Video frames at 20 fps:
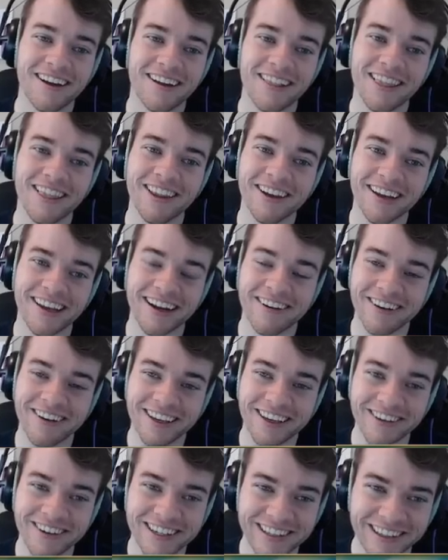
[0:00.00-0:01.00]
Look at how
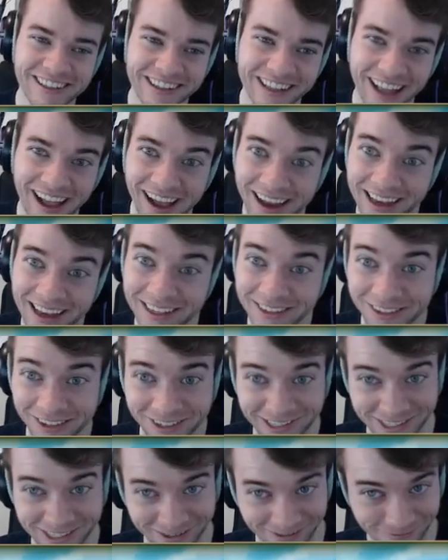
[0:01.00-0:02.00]
cute his little eyes are!
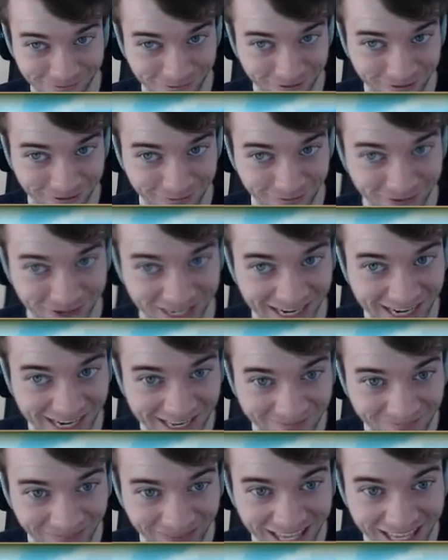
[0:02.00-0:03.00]
It's like,
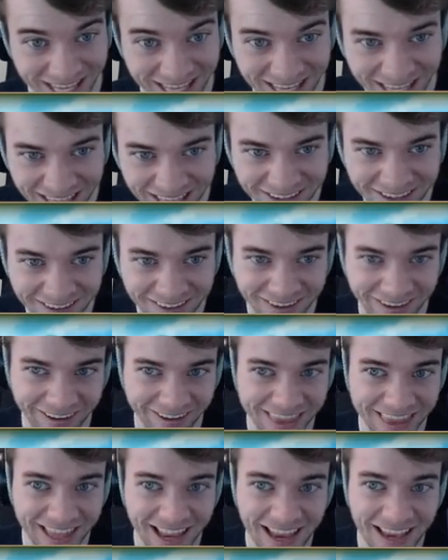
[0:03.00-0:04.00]
really me?
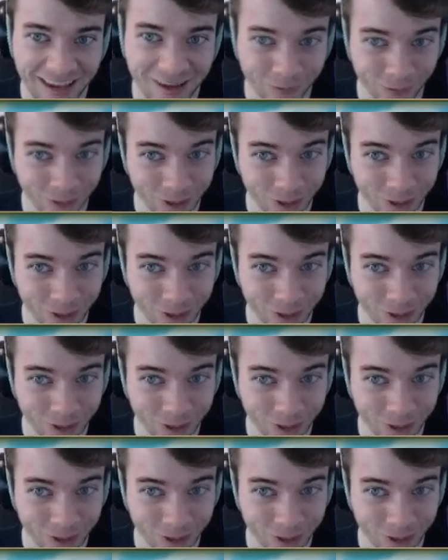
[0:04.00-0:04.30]
Oh, thank you